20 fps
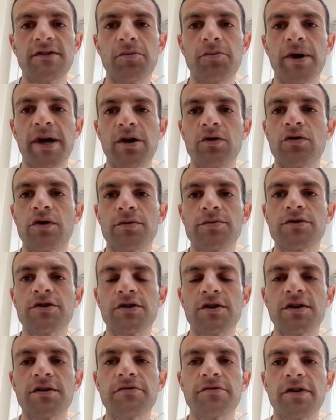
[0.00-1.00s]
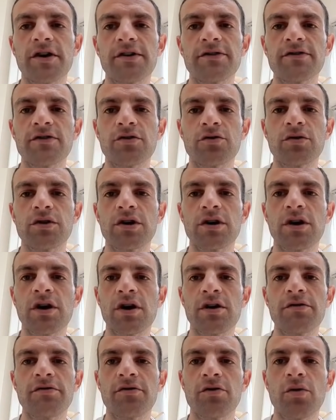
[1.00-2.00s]
a better option if Arsenal are going to
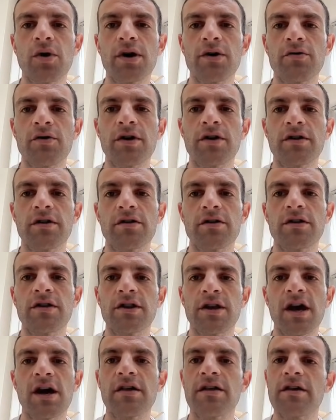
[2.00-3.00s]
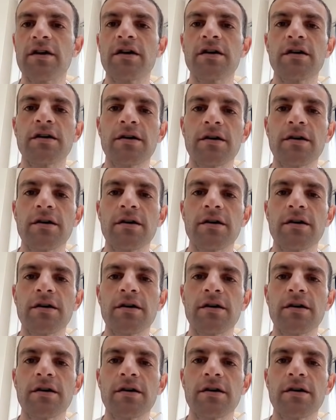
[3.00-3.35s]
go for one rather than the other.